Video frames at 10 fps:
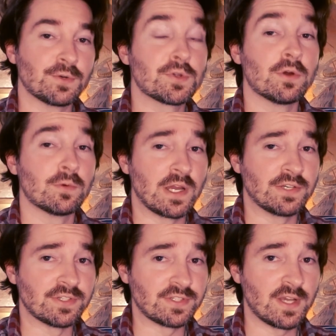go away
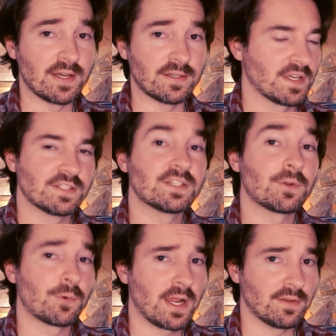just yet. Stick
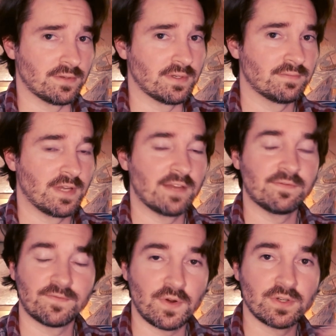around. And
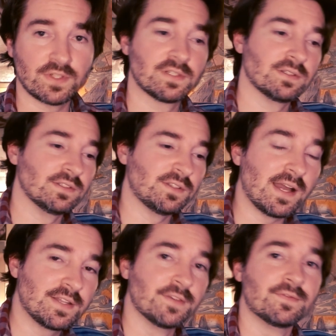first,
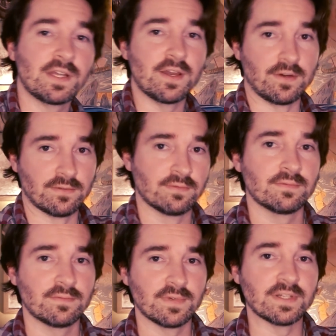like the video
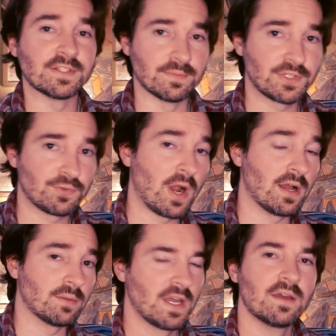and
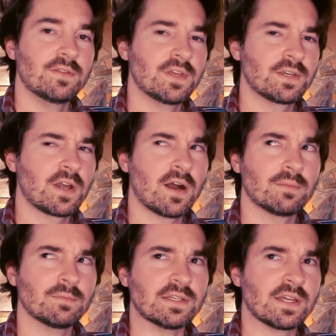subscribe. Then
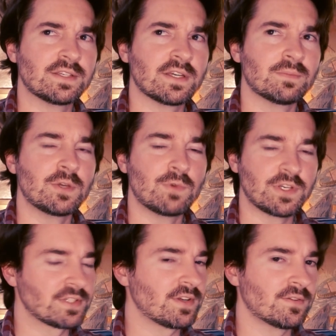comment and tell me
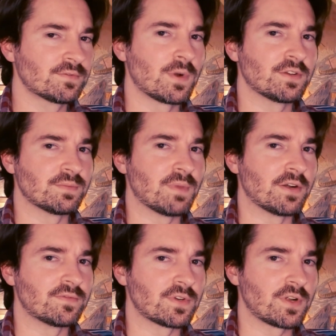which software is better
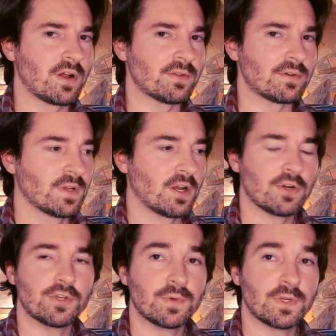for color. Are
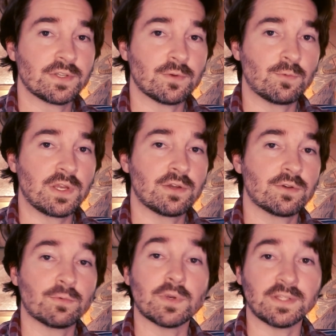you into the
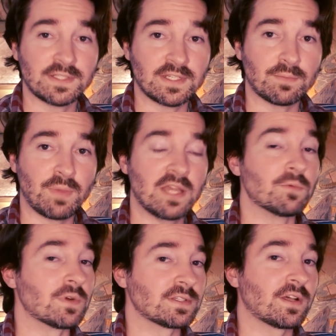weird realistic paint
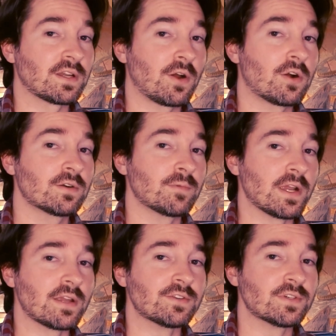ones like Art
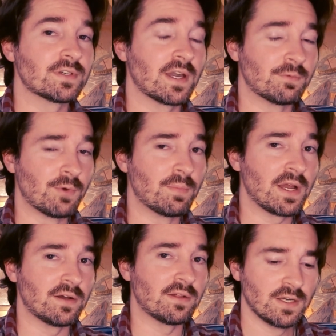Rage and
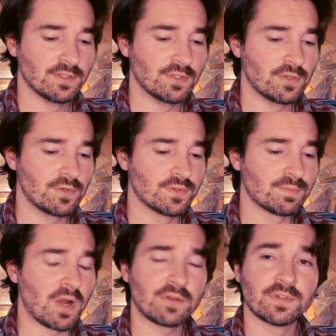Rebel? Do you use
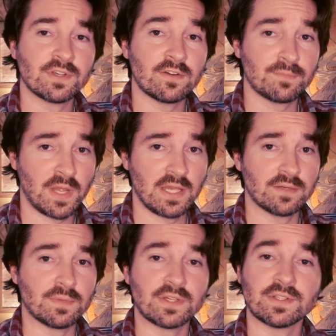Microsoft Paint
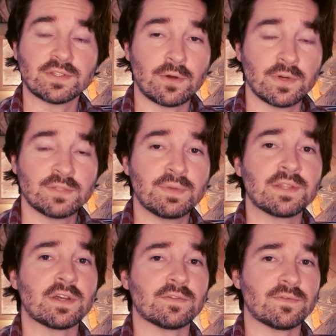because it's always been
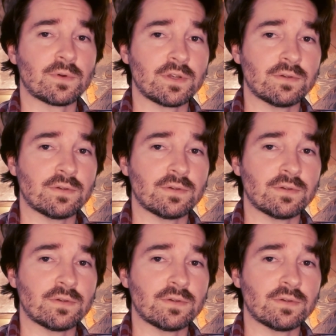there for you,